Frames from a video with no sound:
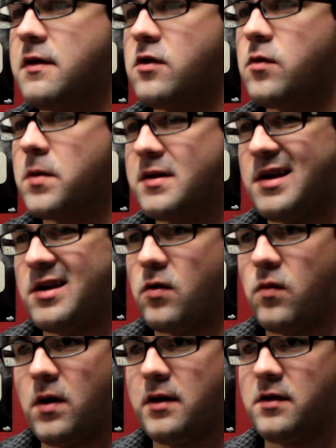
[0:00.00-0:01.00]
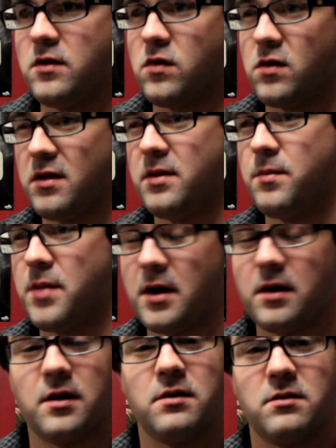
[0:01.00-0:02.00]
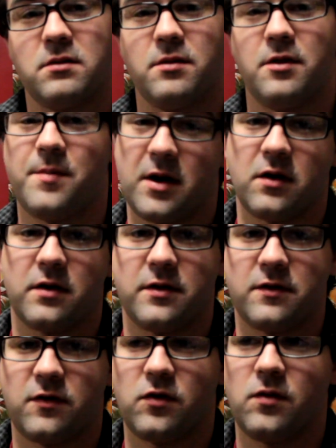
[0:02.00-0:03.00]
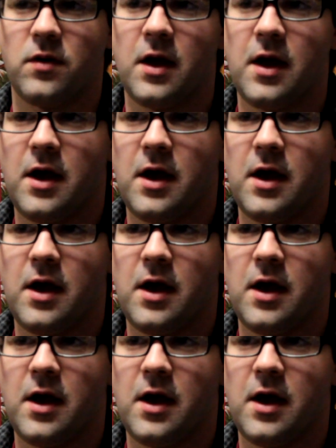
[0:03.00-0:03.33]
the Super Nintendo one is usually the better of the two